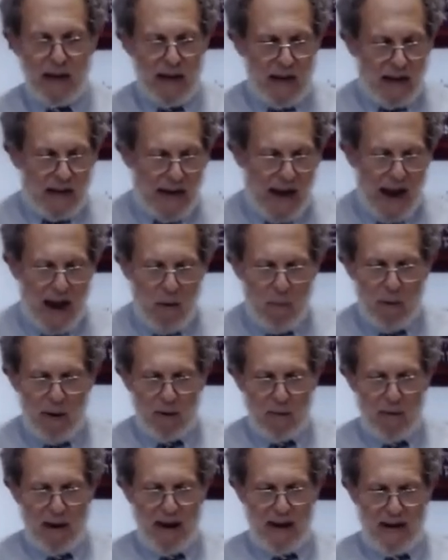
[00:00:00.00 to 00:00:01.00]
Now
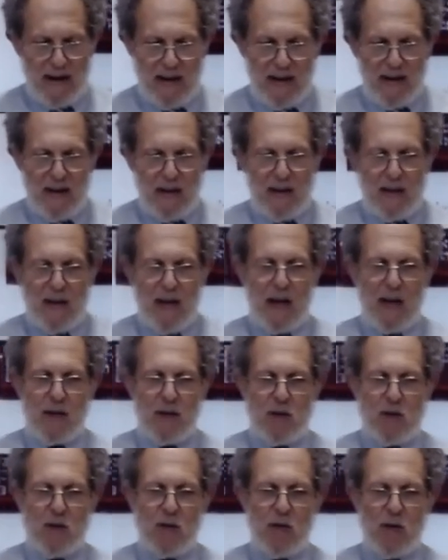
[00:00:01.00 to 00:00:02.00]
we're ready uh,
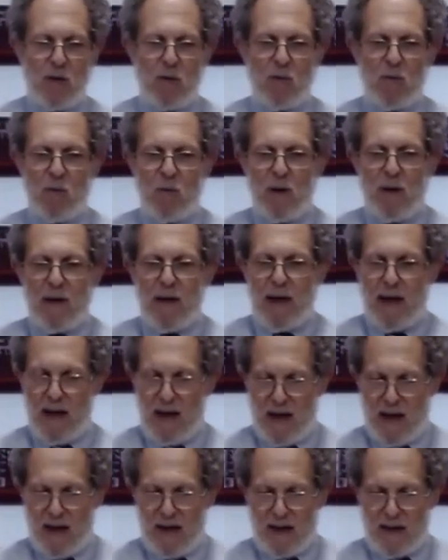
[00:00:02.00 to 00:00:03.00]
to
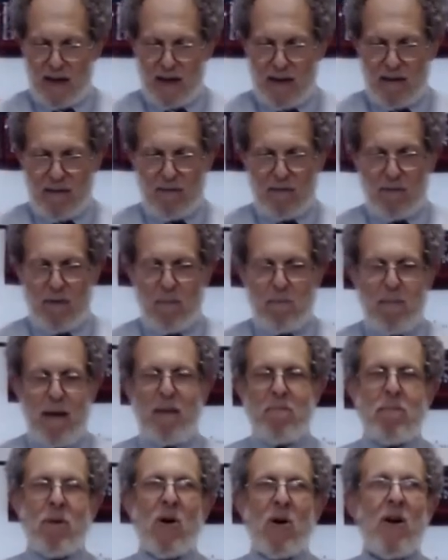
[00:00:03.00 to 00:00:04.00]
uh,
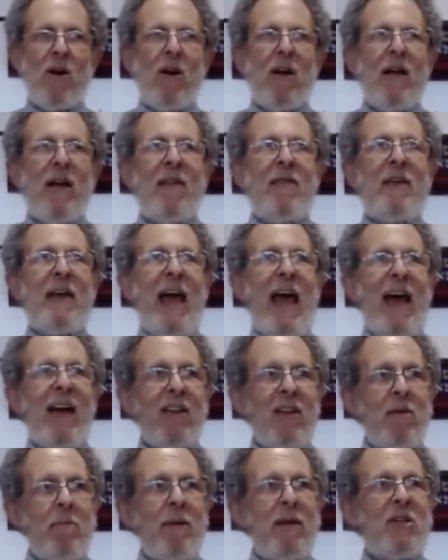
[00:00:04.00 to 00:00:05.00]
remember the
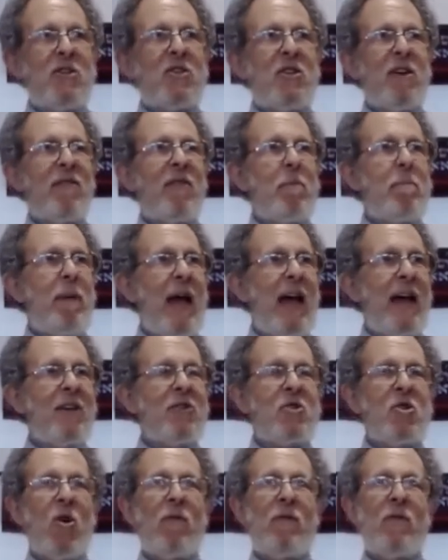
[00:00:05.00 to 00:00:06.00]
elements of the
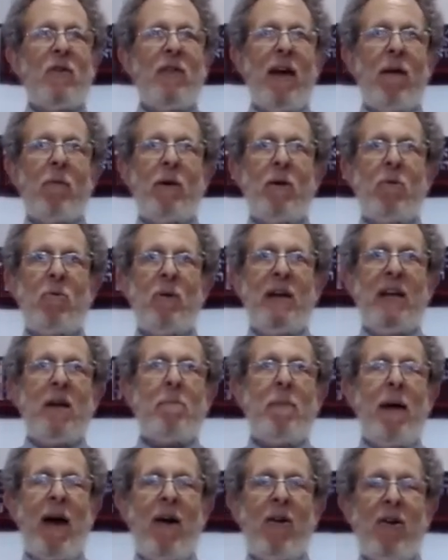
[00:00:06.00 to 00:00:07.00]
Passover that we read
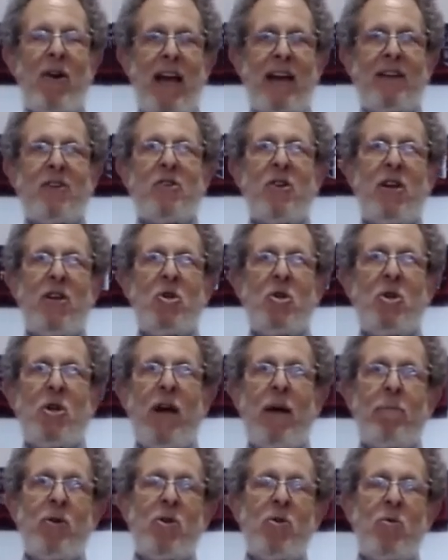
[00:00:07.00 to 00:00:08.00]
about in Exodus
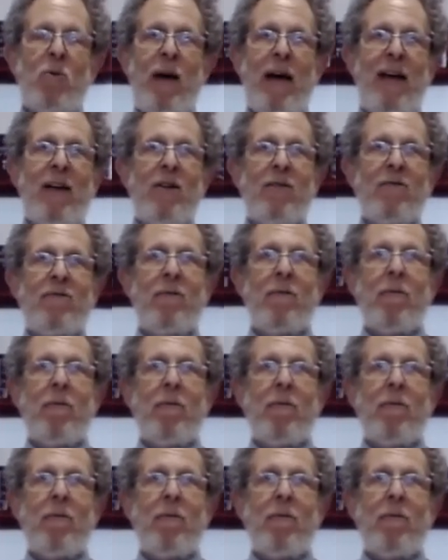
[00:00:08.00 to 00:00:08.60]
chapter twelve.